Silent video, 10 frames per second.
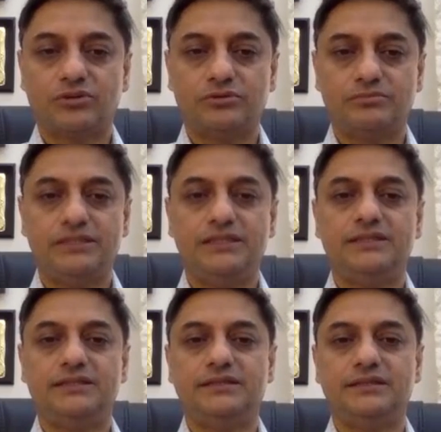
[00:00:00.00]
could
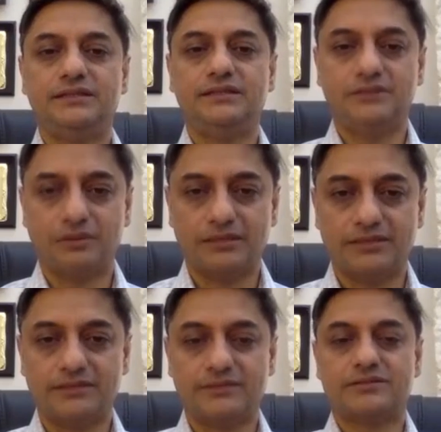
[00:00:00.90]
be the
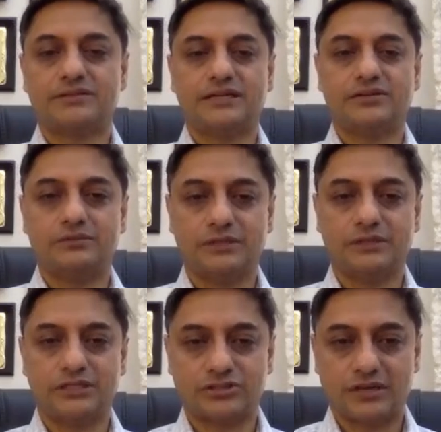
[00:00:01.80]
dominant rate on
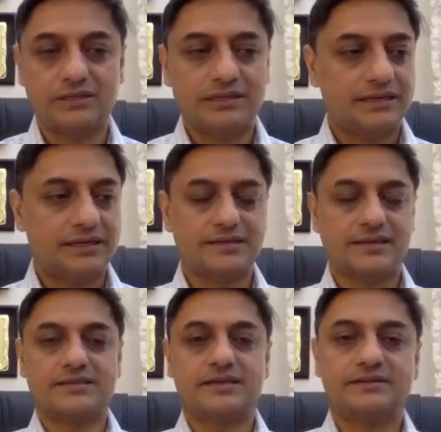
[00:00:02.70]
which now, as
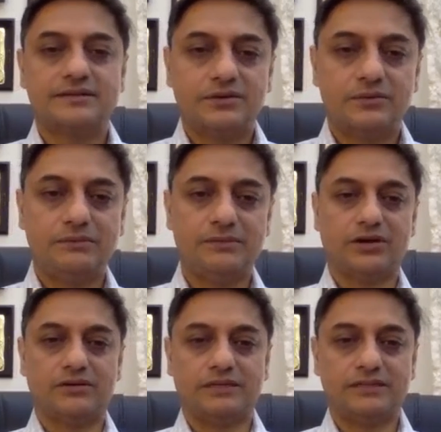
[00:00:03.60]
I said, we
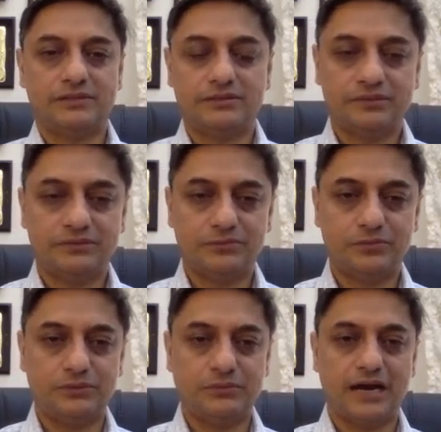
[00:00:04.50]
may not be able,
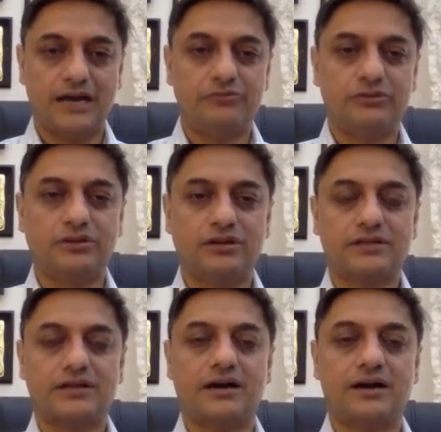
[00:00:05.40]
I would
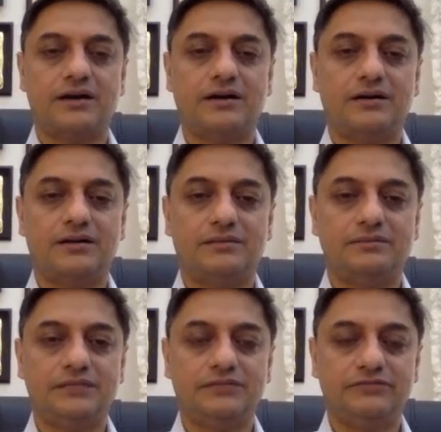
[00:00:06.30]
not
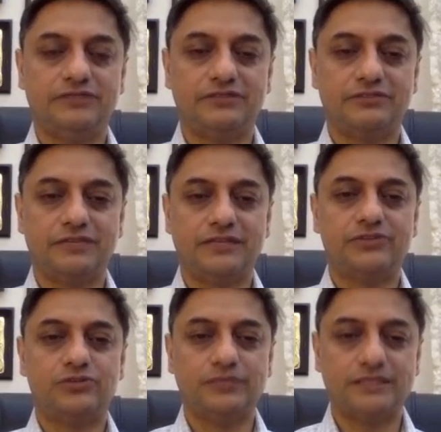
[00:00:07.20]
be in favor of
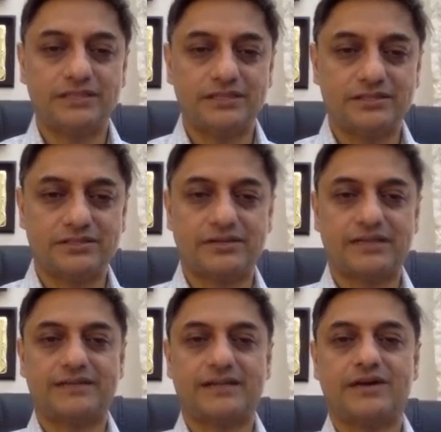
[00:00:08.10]
making too many changes
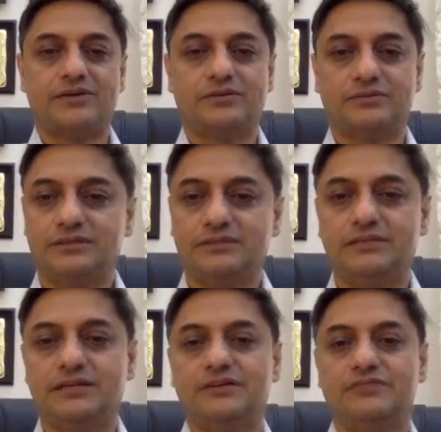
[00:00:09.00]
right now in the
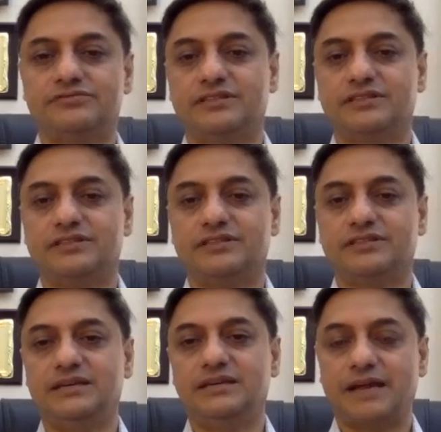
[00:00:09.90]
middle of a
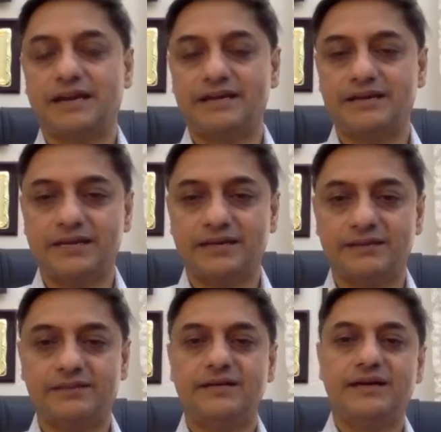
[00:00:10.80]
pandemic
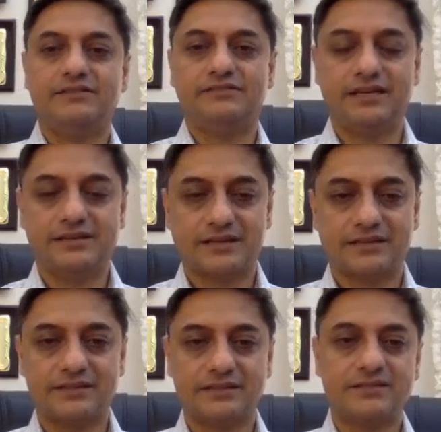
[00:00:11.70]
and various other
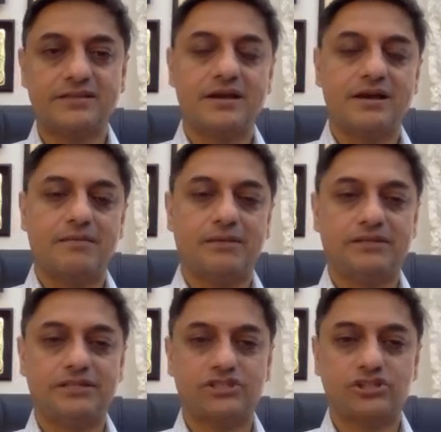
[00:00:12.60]
things. But this
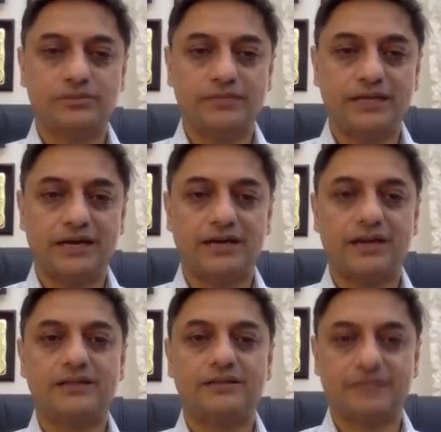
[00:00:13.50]
should be our
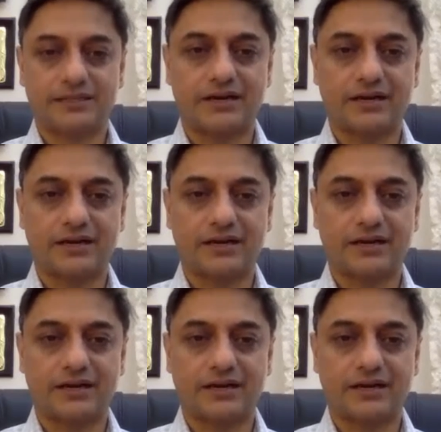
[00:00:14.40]
ultimate target.